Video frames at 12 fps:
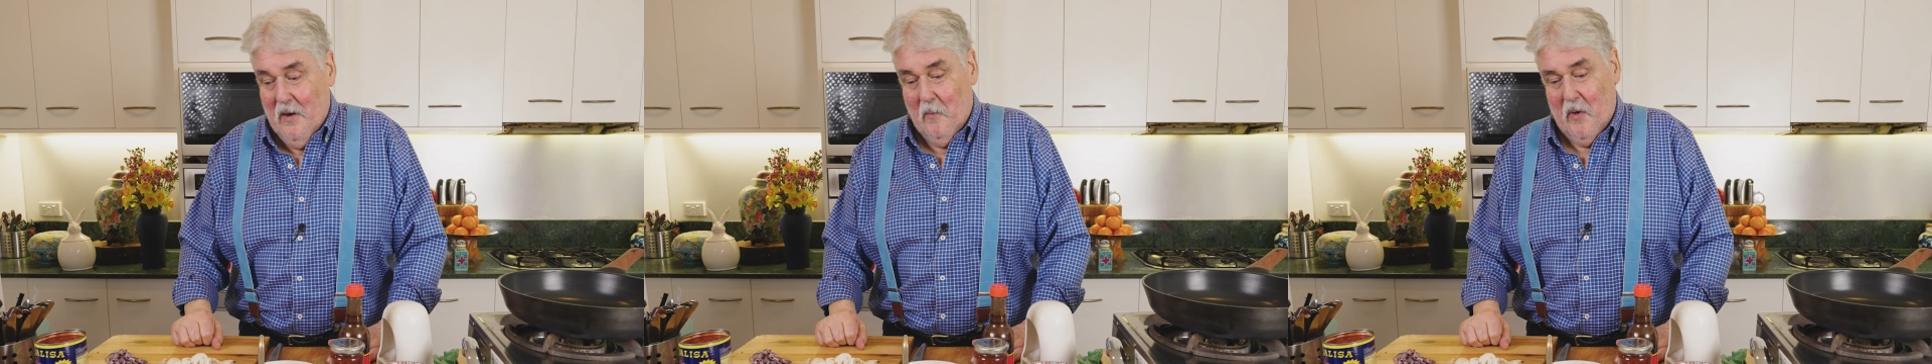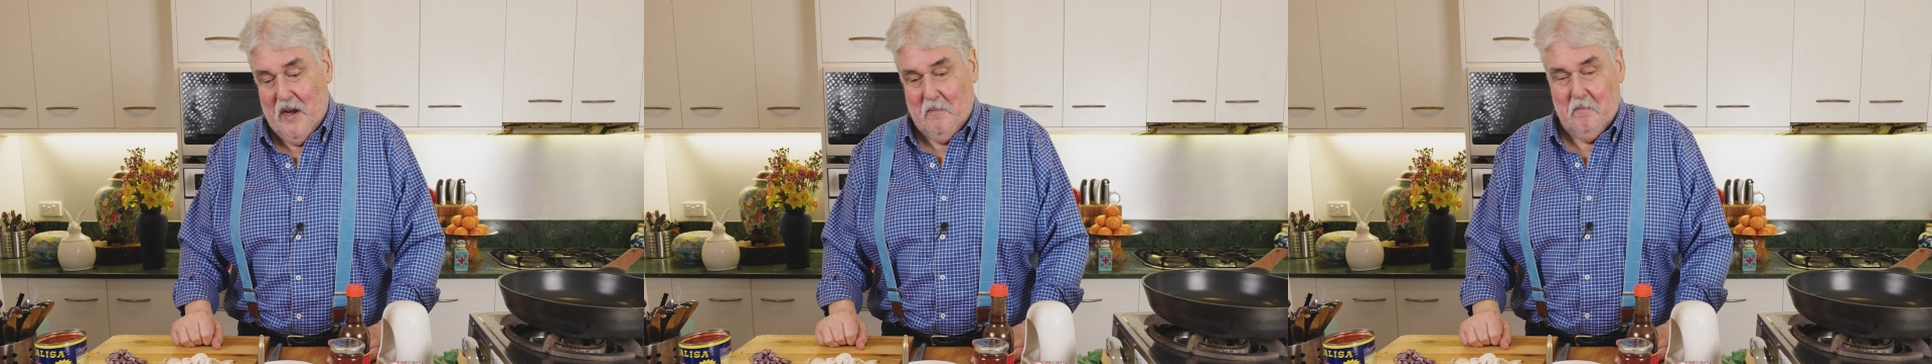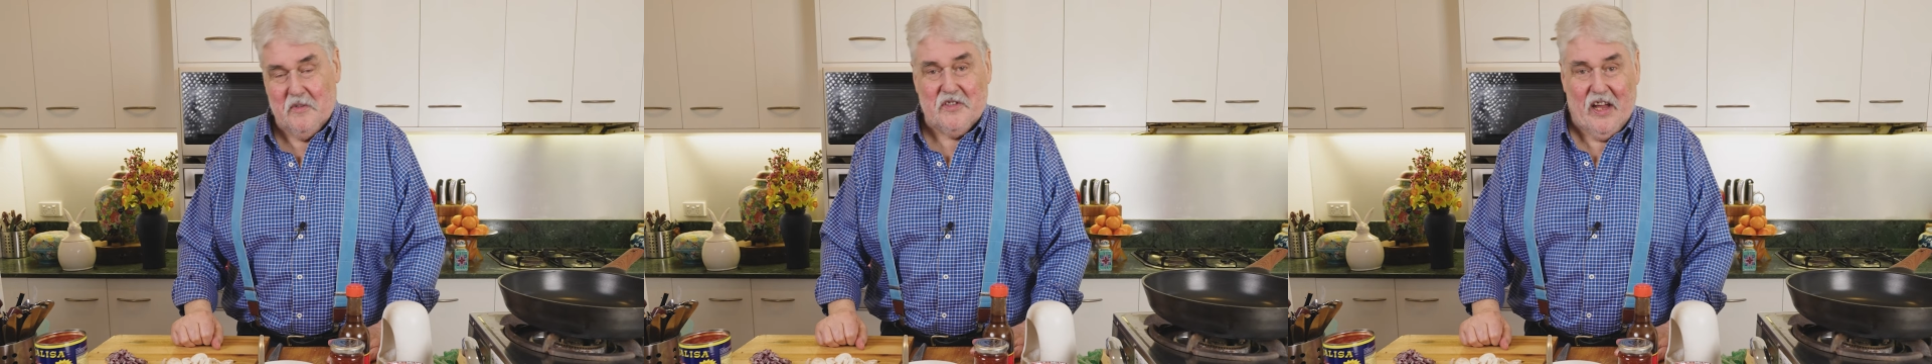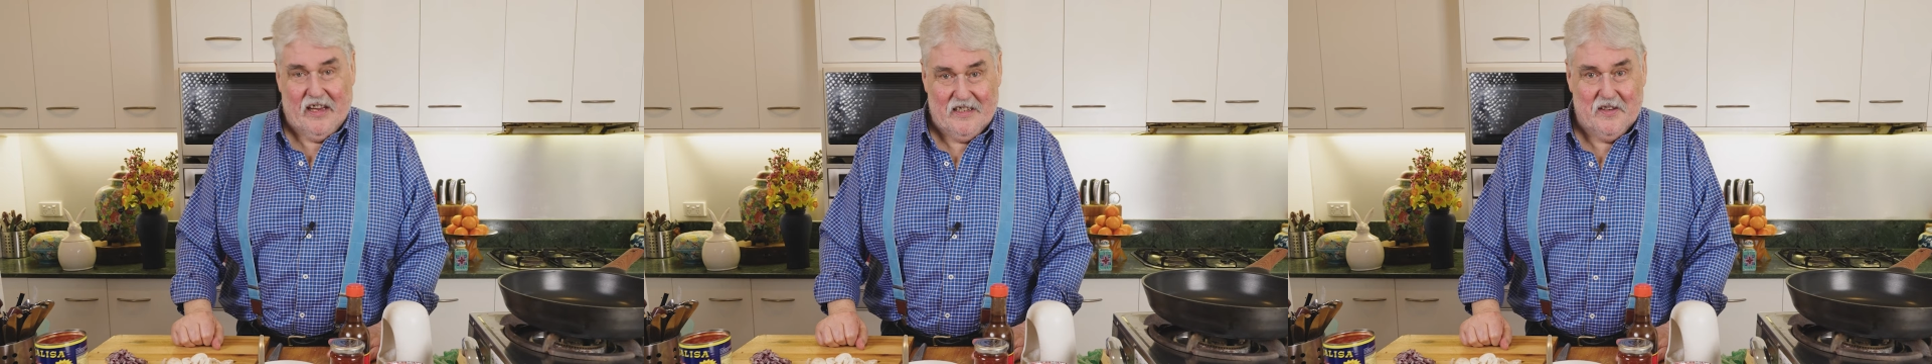when
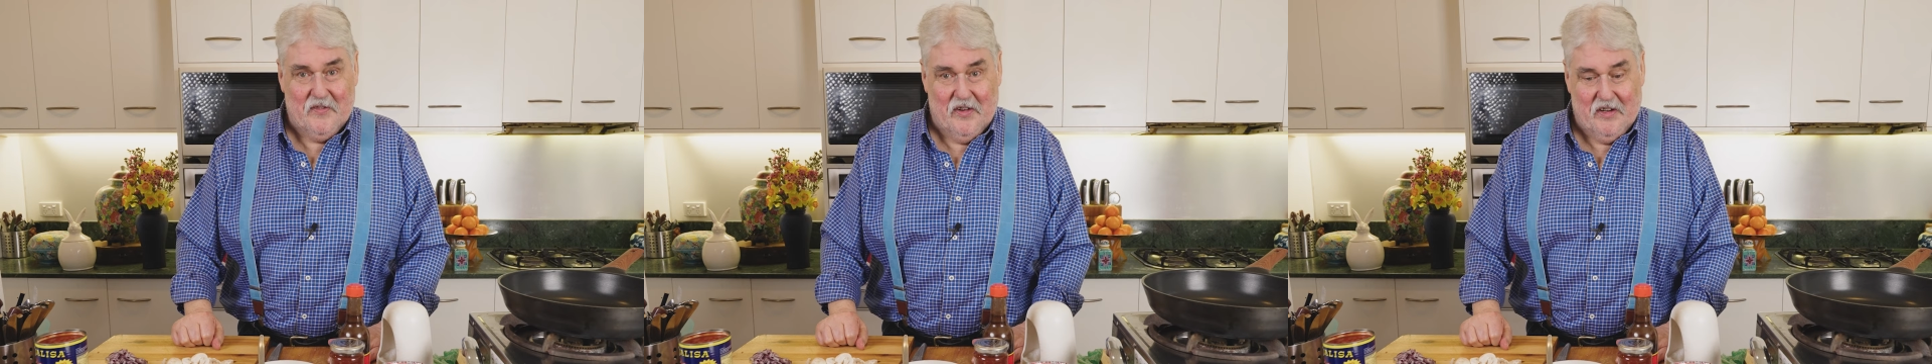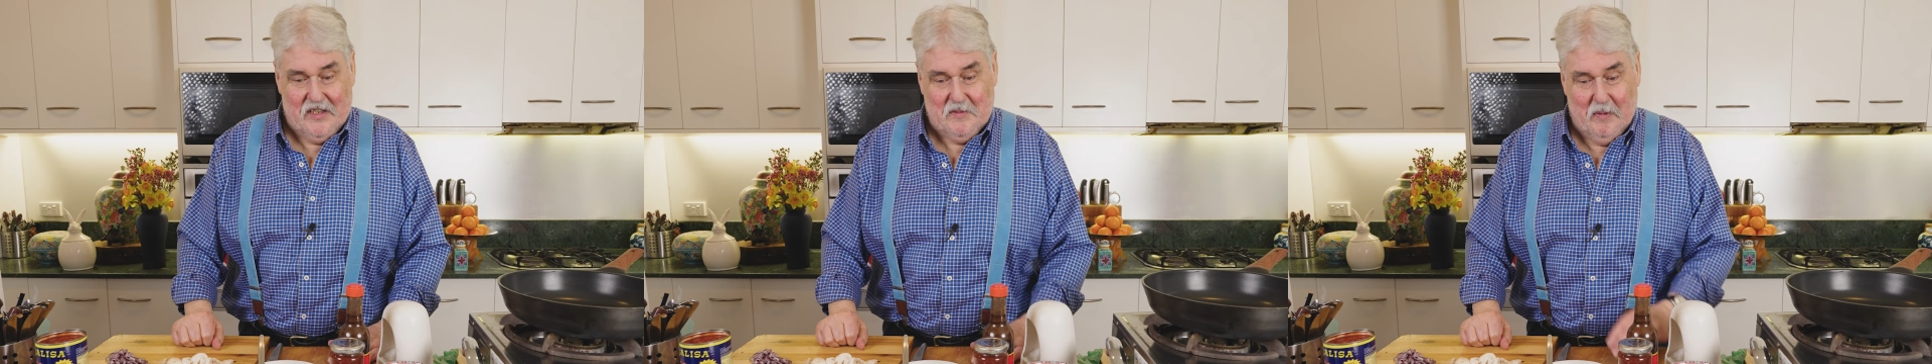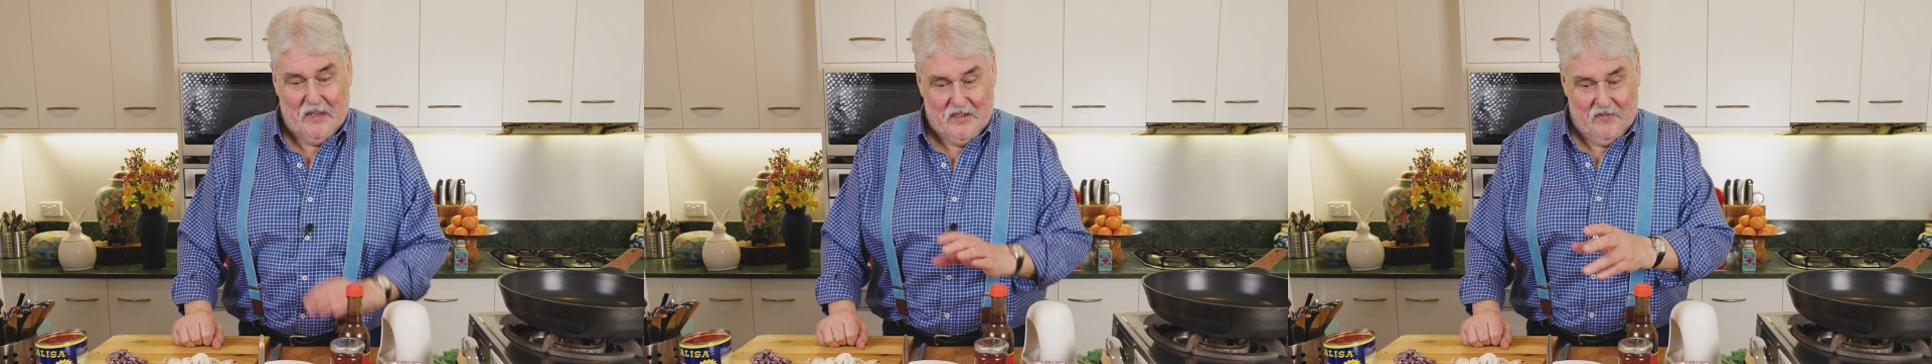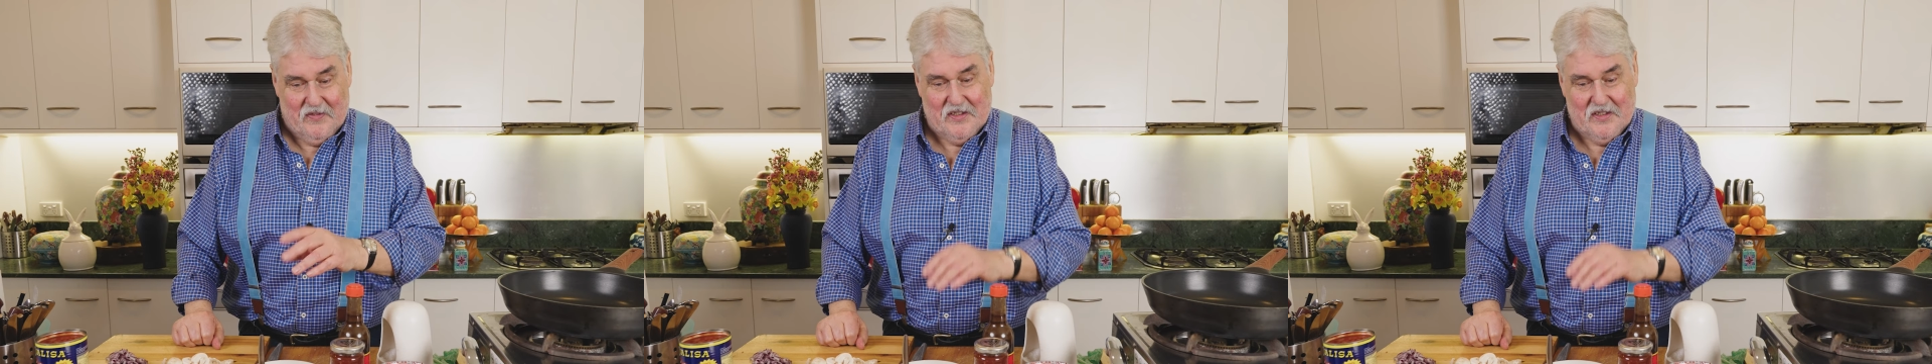steaks are very expensive,